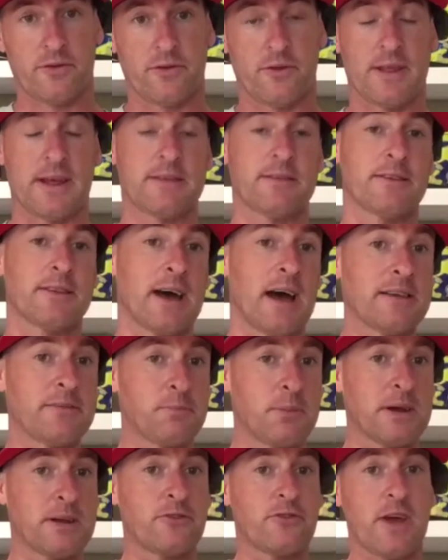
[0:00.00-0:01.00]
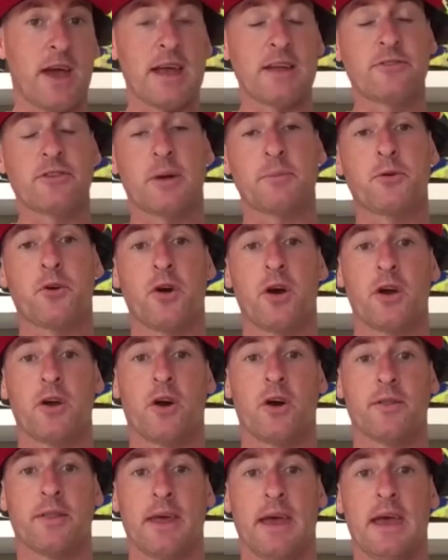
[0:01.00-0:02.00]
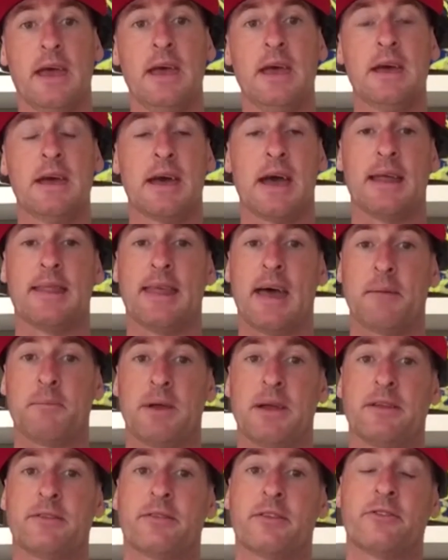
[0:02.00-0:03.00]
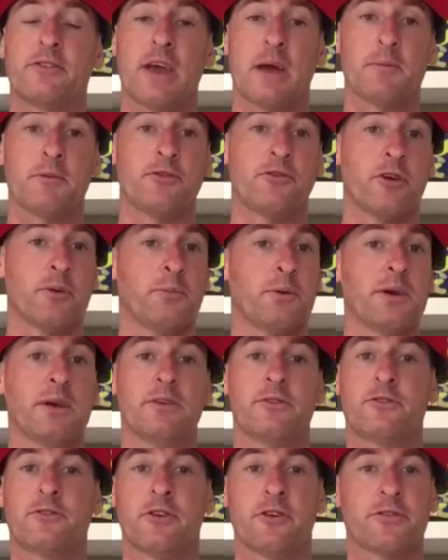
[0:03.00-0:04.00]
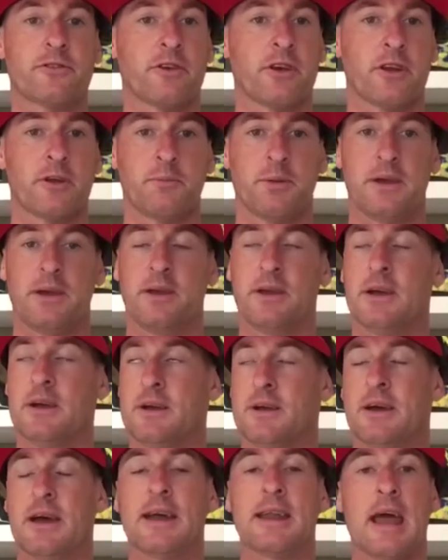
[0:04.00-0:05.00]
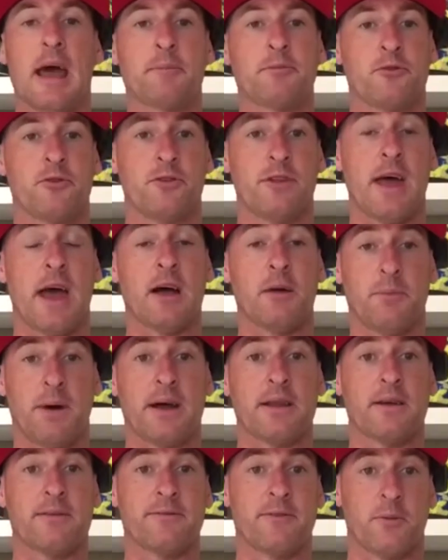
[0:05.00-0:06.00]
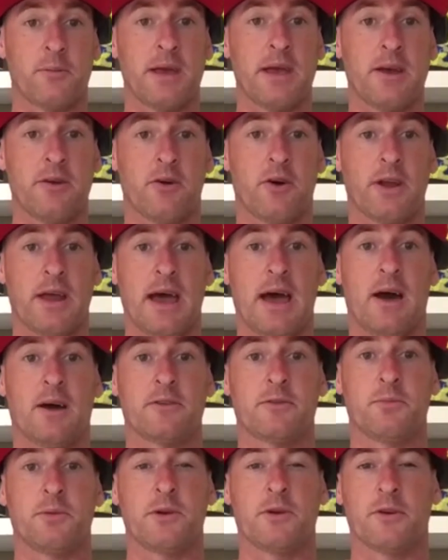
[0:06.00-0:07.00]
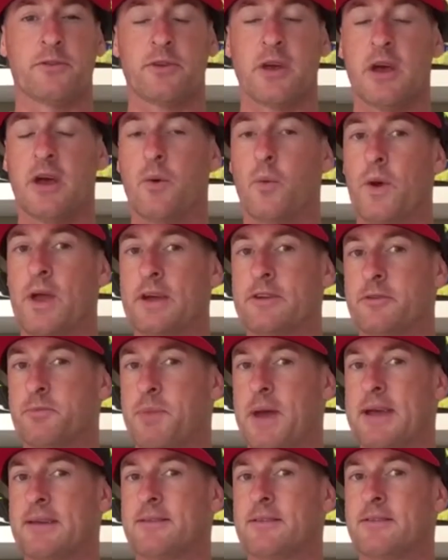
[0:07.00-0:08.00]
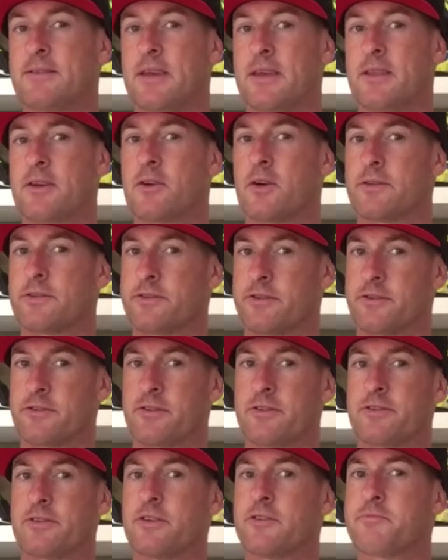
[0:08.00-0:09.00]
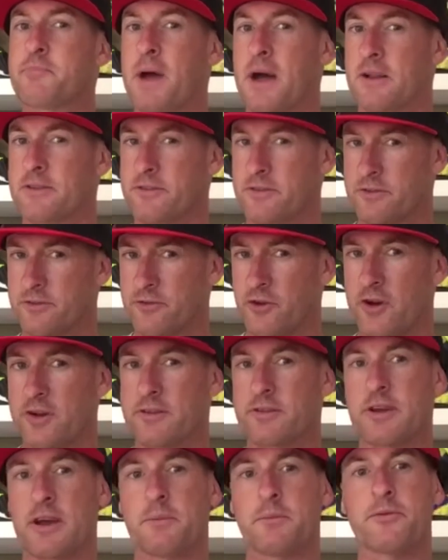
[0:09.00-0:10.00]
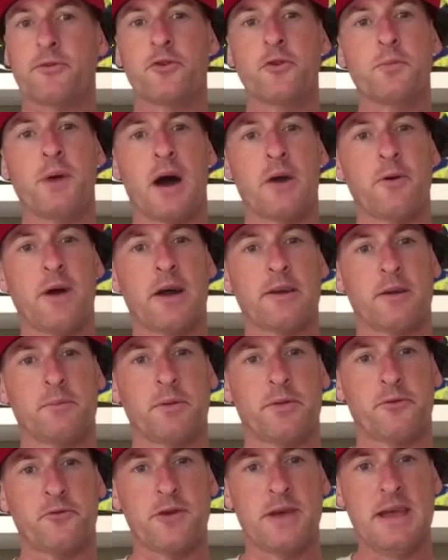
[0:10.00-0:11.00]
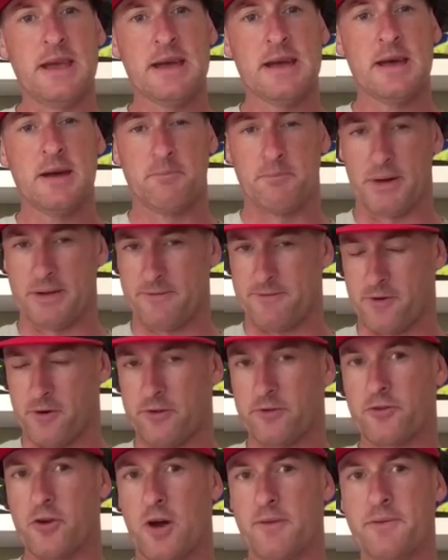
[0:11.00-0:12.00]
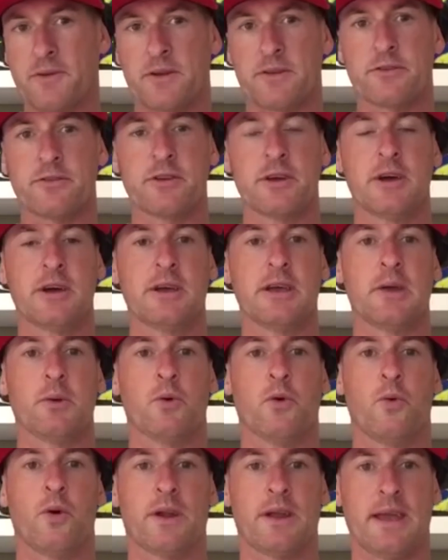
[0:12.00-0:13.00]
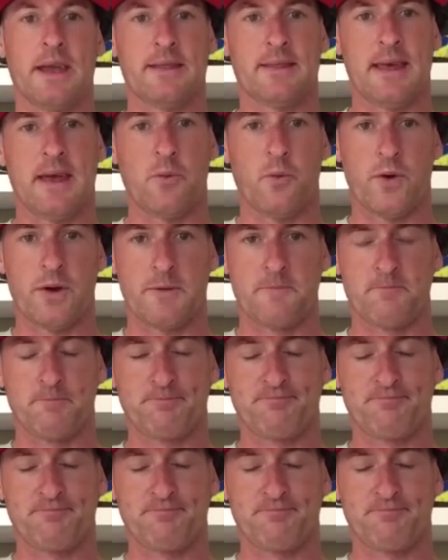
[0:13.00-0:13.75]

So that's a nice big change up going on there, and that means the championship is just going to be an absolute nail biter from here on out, because we expect to see the consistency of Peltzer starting to come through by round number 3, but for his confidence, he will want to get that win.